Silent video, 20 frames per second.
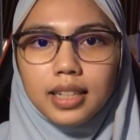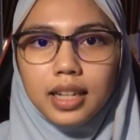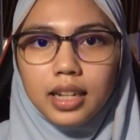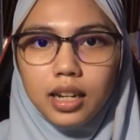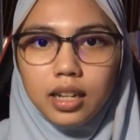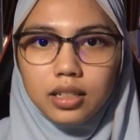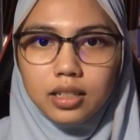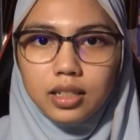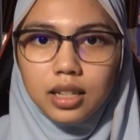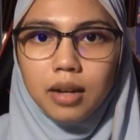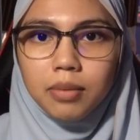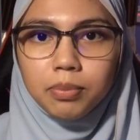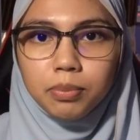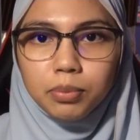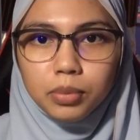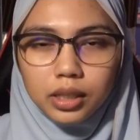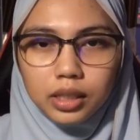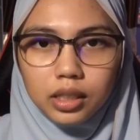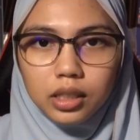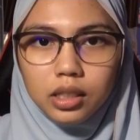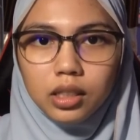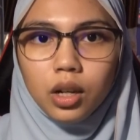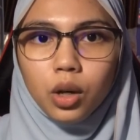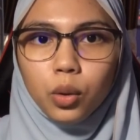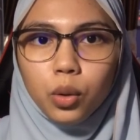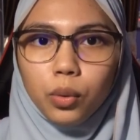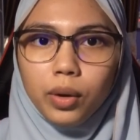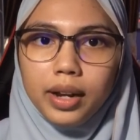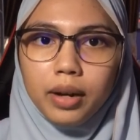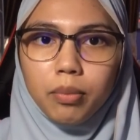an example,
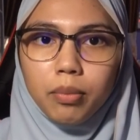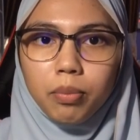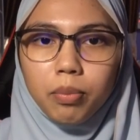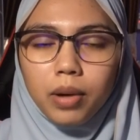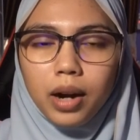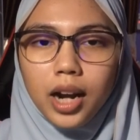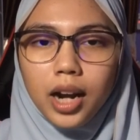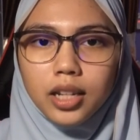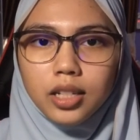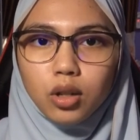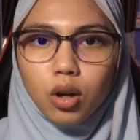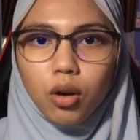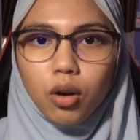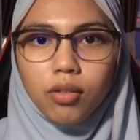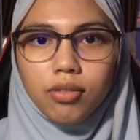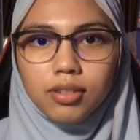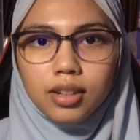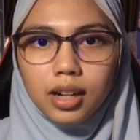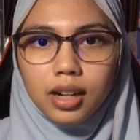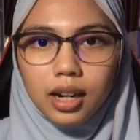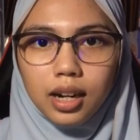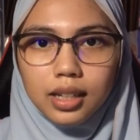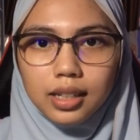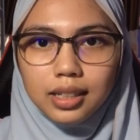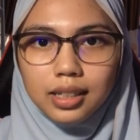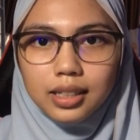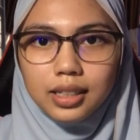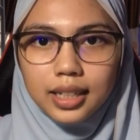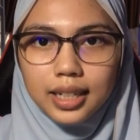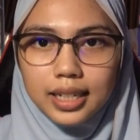when price of car
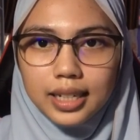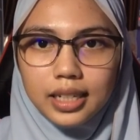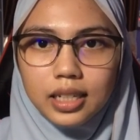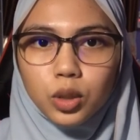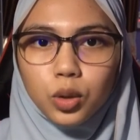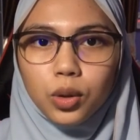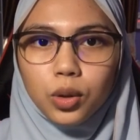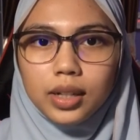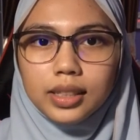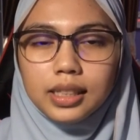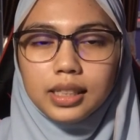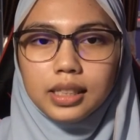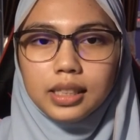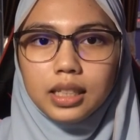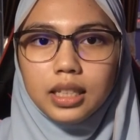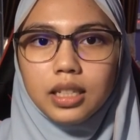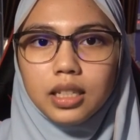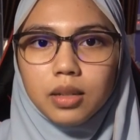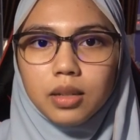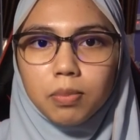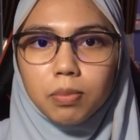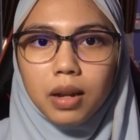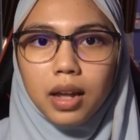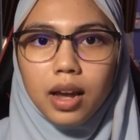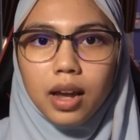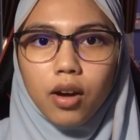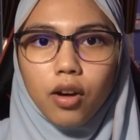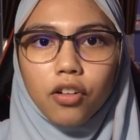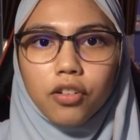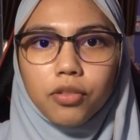increase, quantity supply
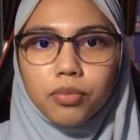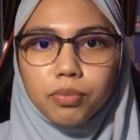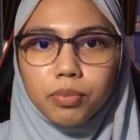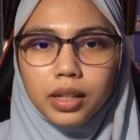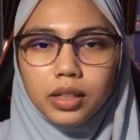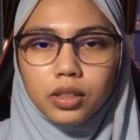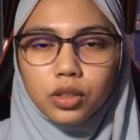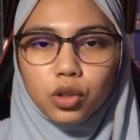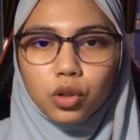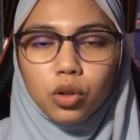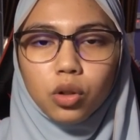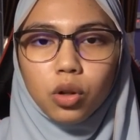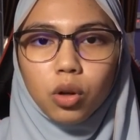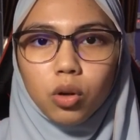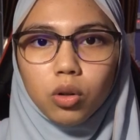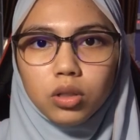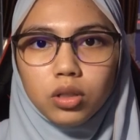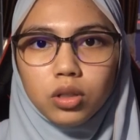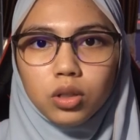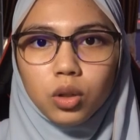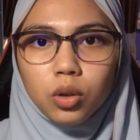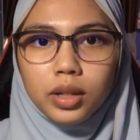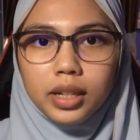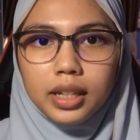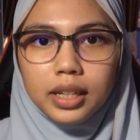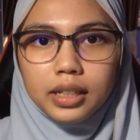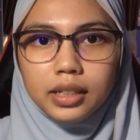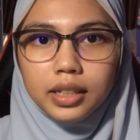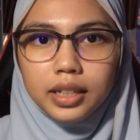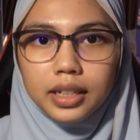of petrol also
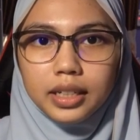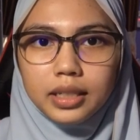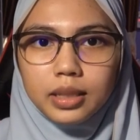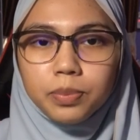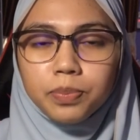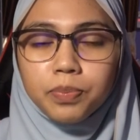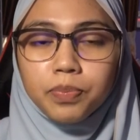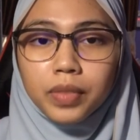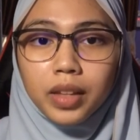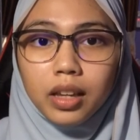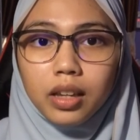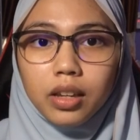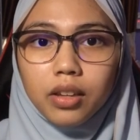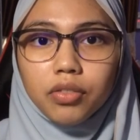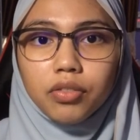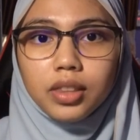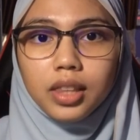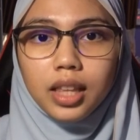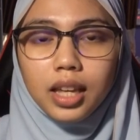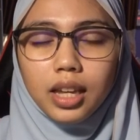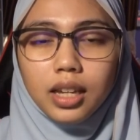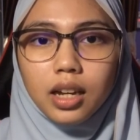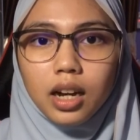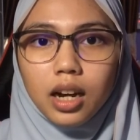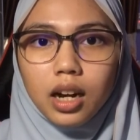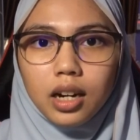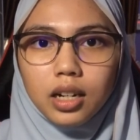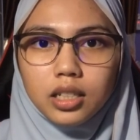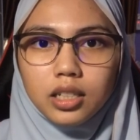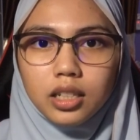increase. If they
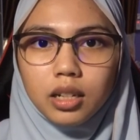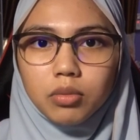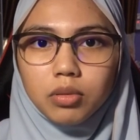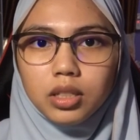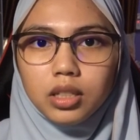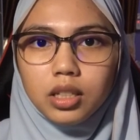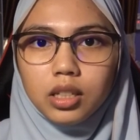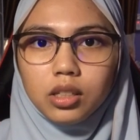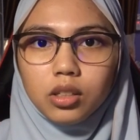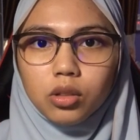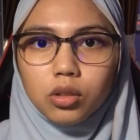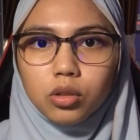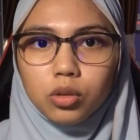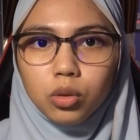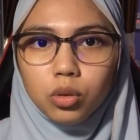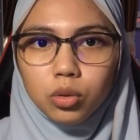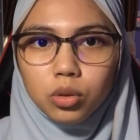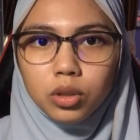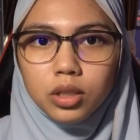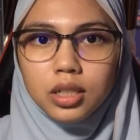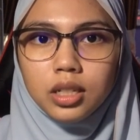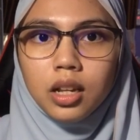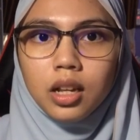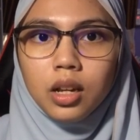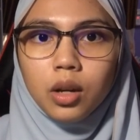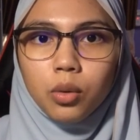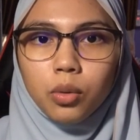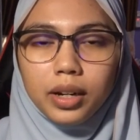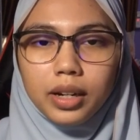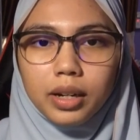are substitute goods,
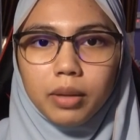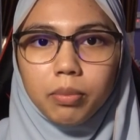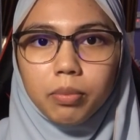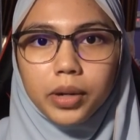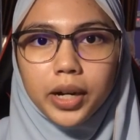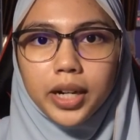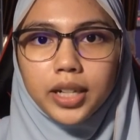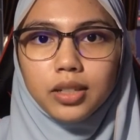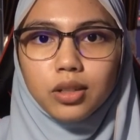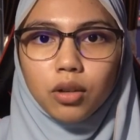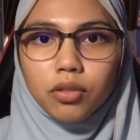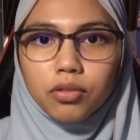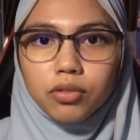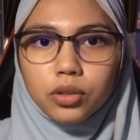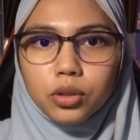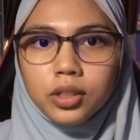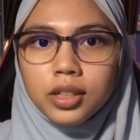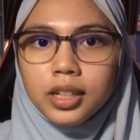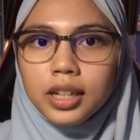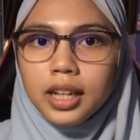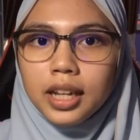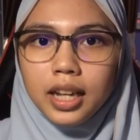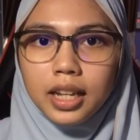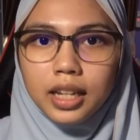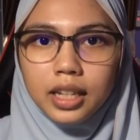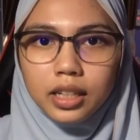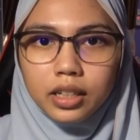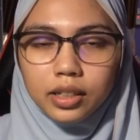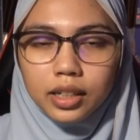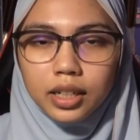when the price of good A
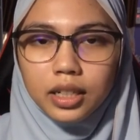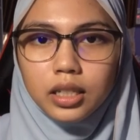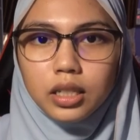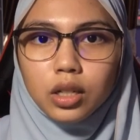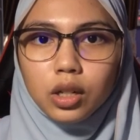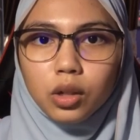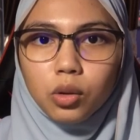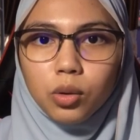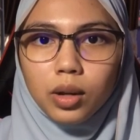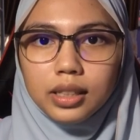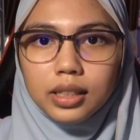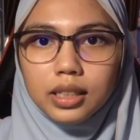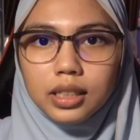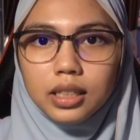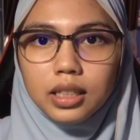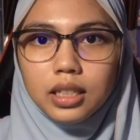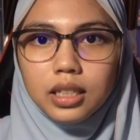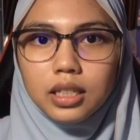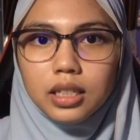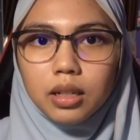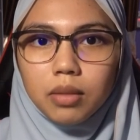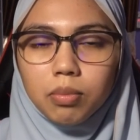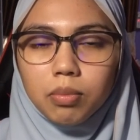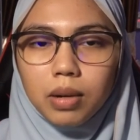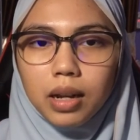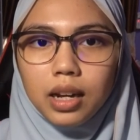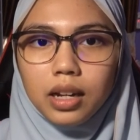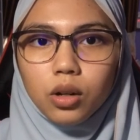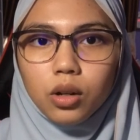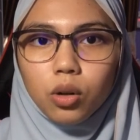increase, the quantity
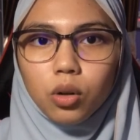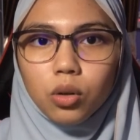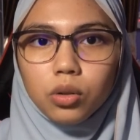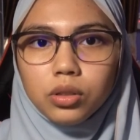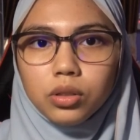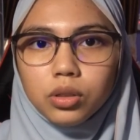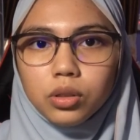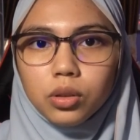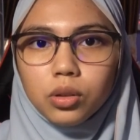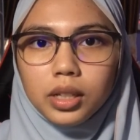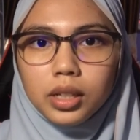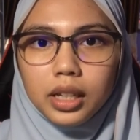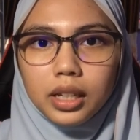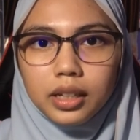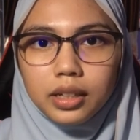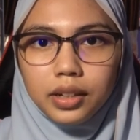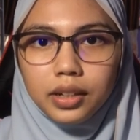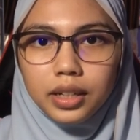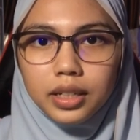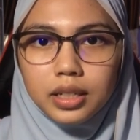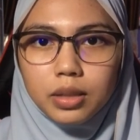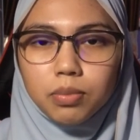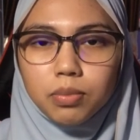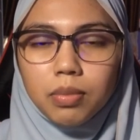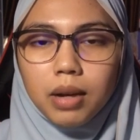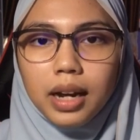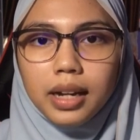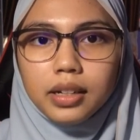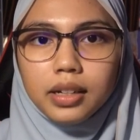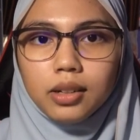supply also increase,
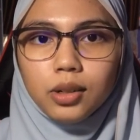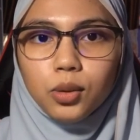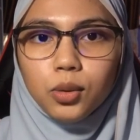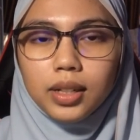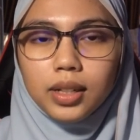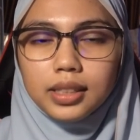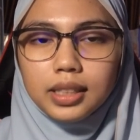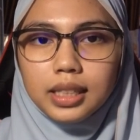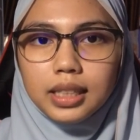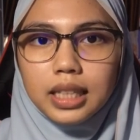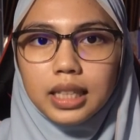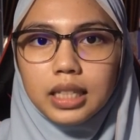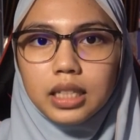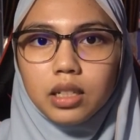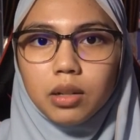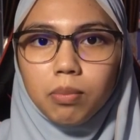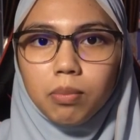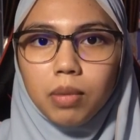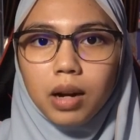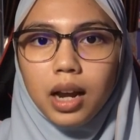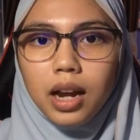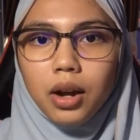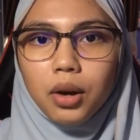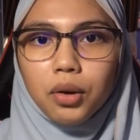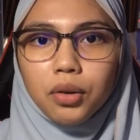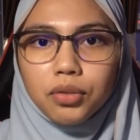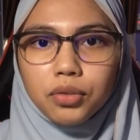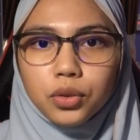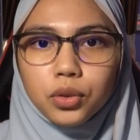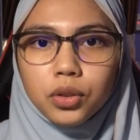but the quantity supply
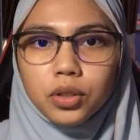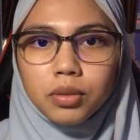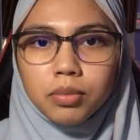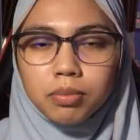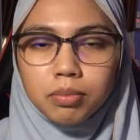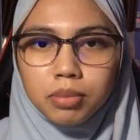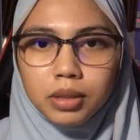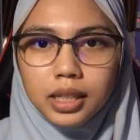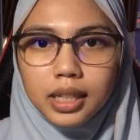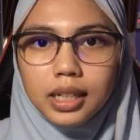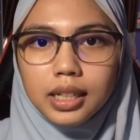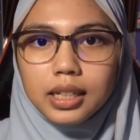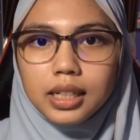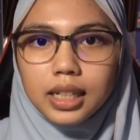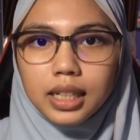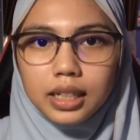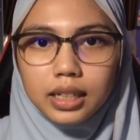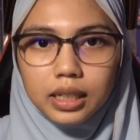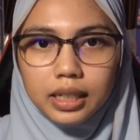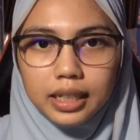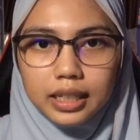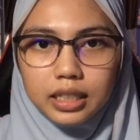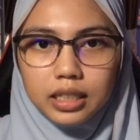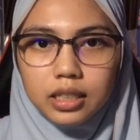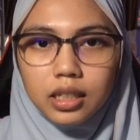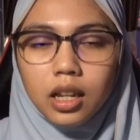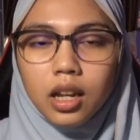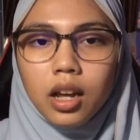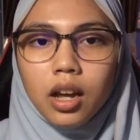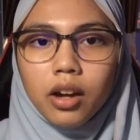of good B decrease.
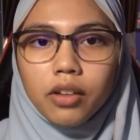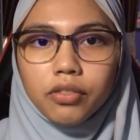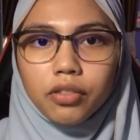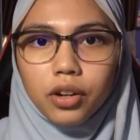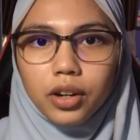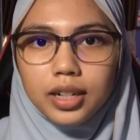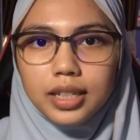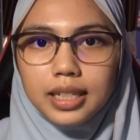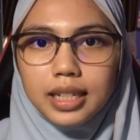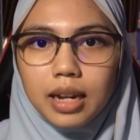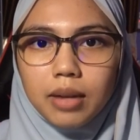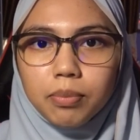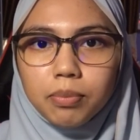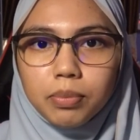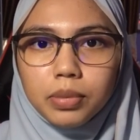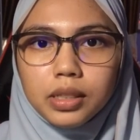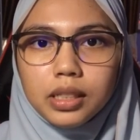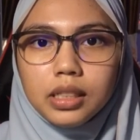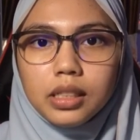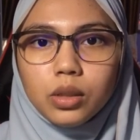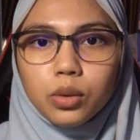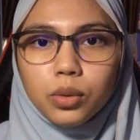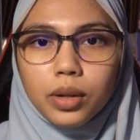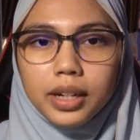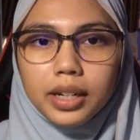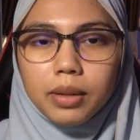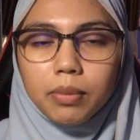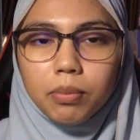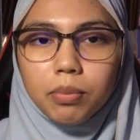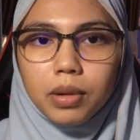For example, when
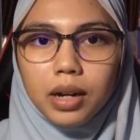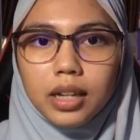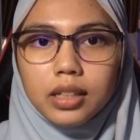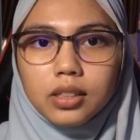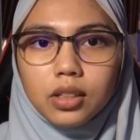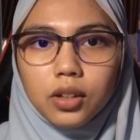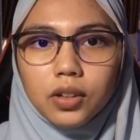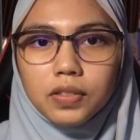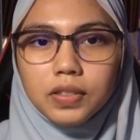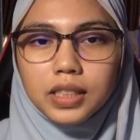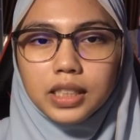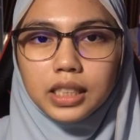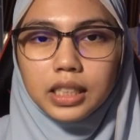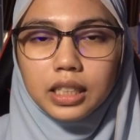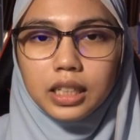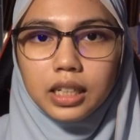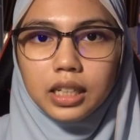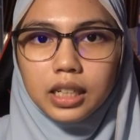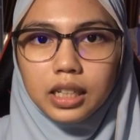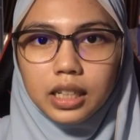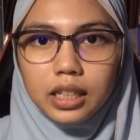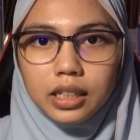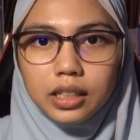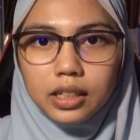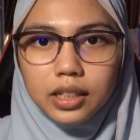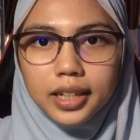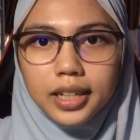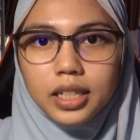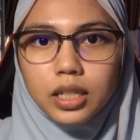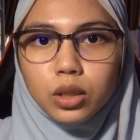the price of chicken
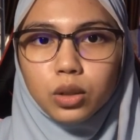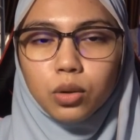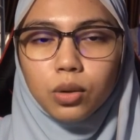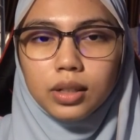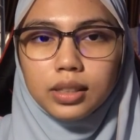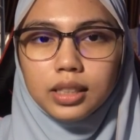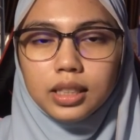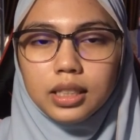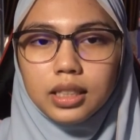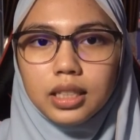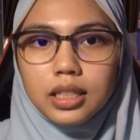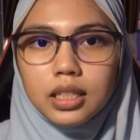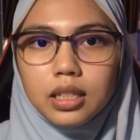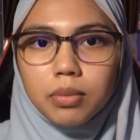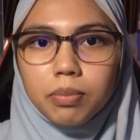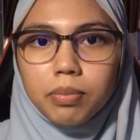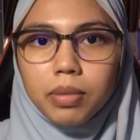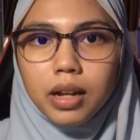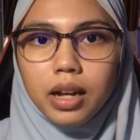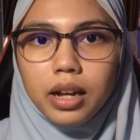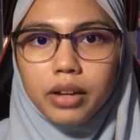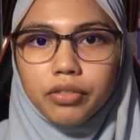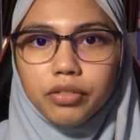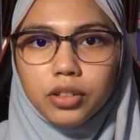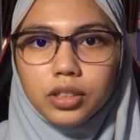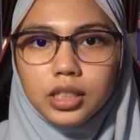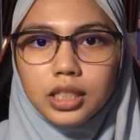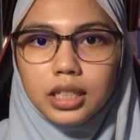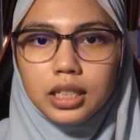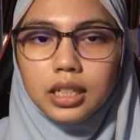increase, quantity supply for
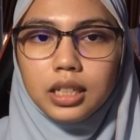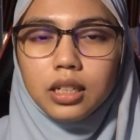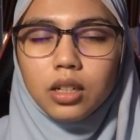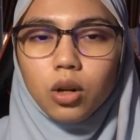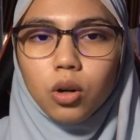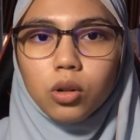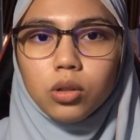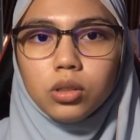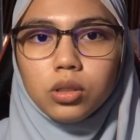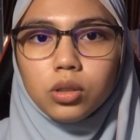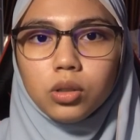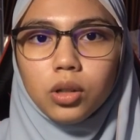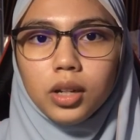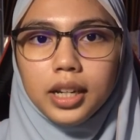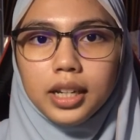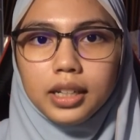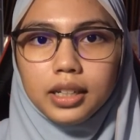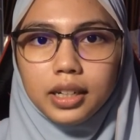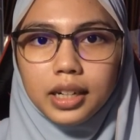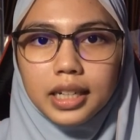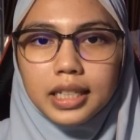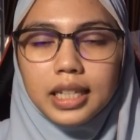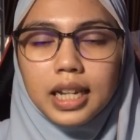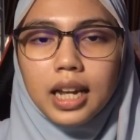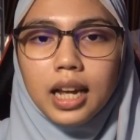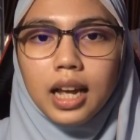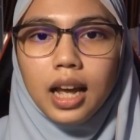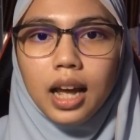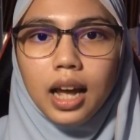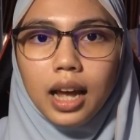chicken also increase,
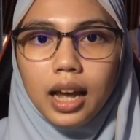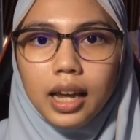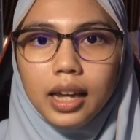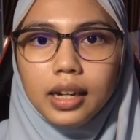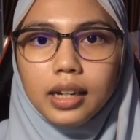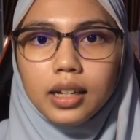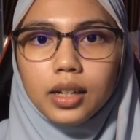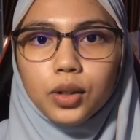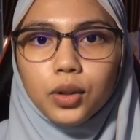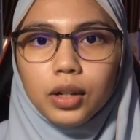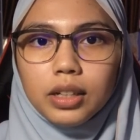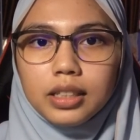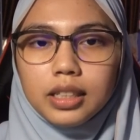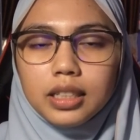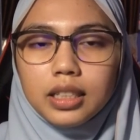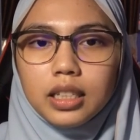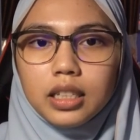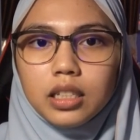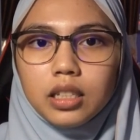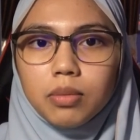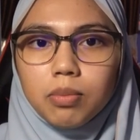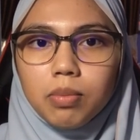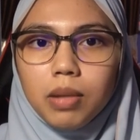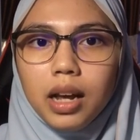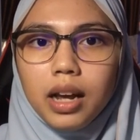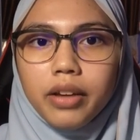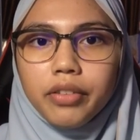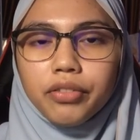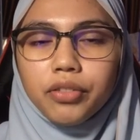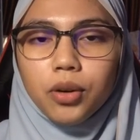and the quantity
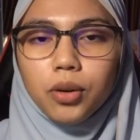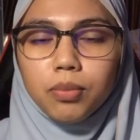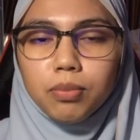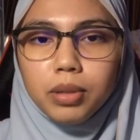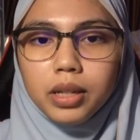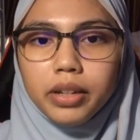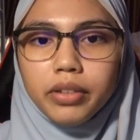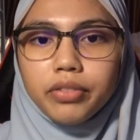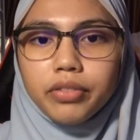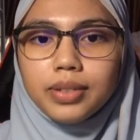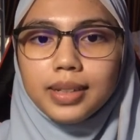supply for beef